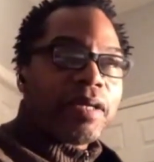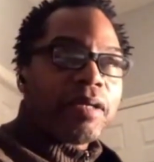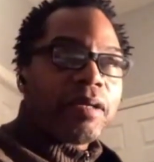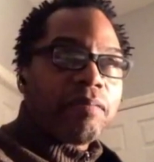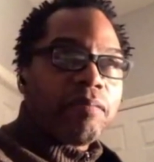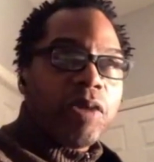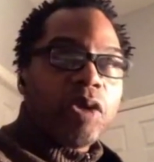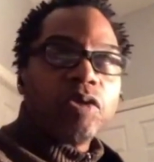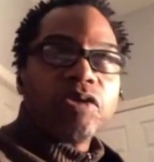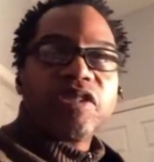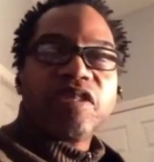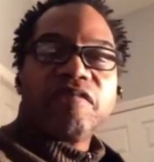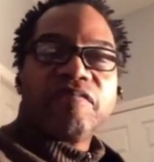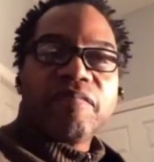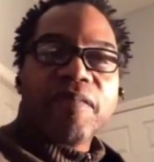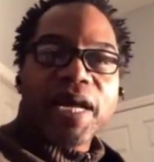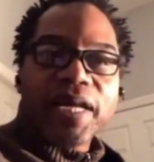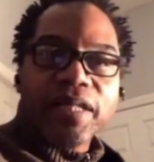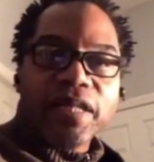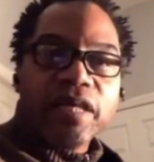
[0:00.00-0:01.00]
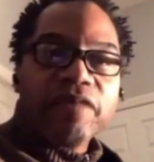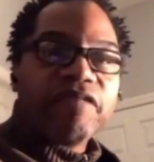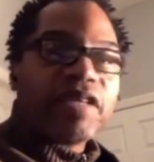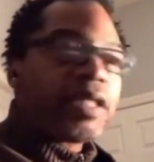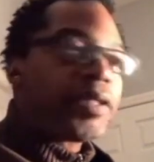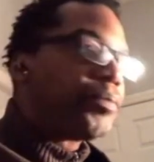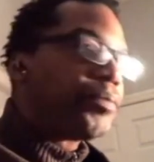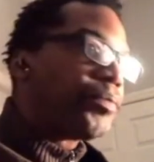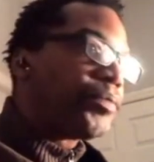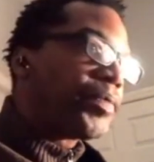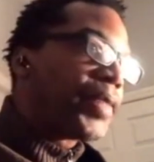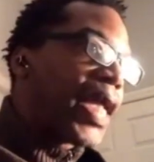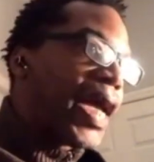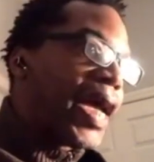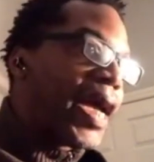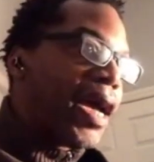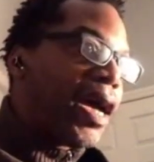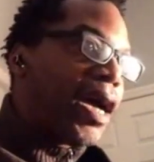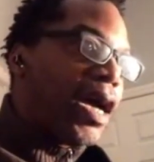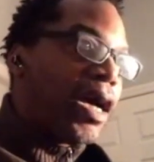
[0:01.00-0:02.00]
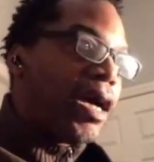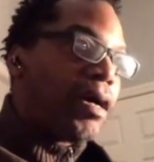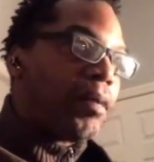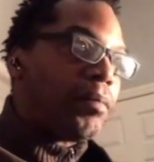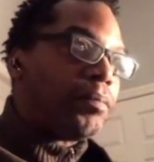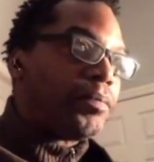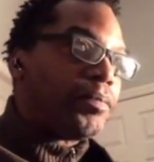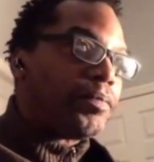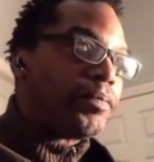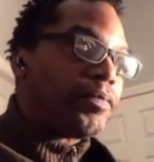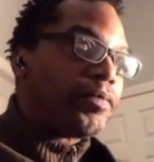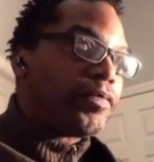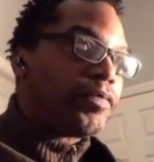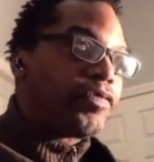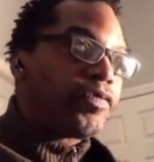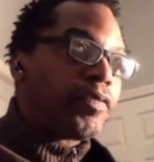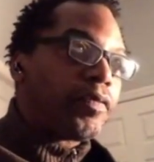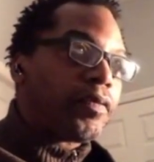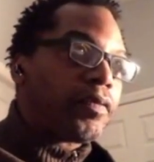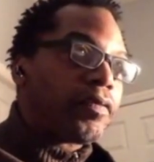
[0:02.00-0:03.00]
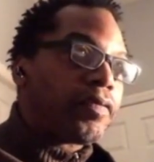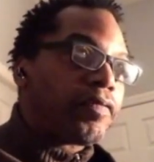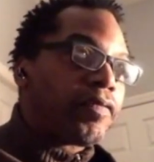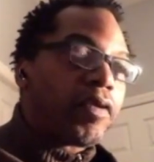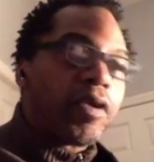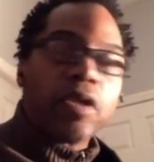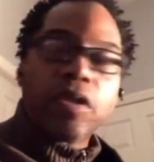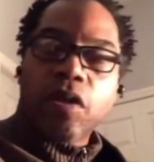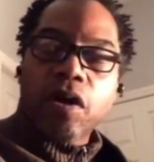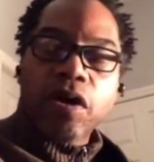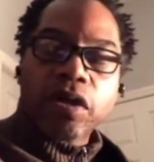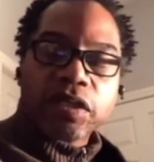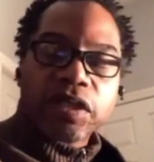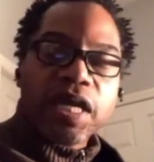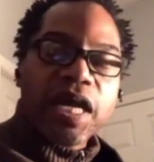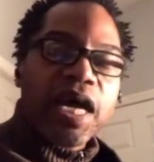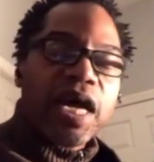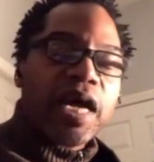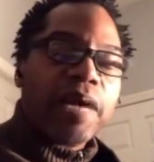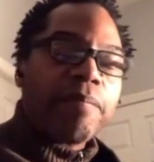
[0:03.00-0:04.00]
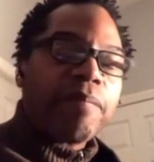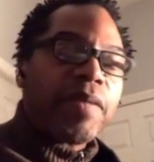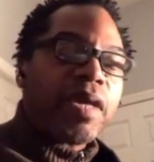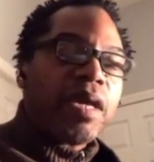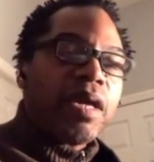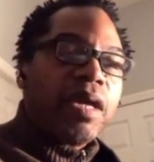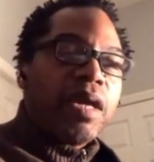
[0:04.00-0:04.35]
most of my living um, for a long time.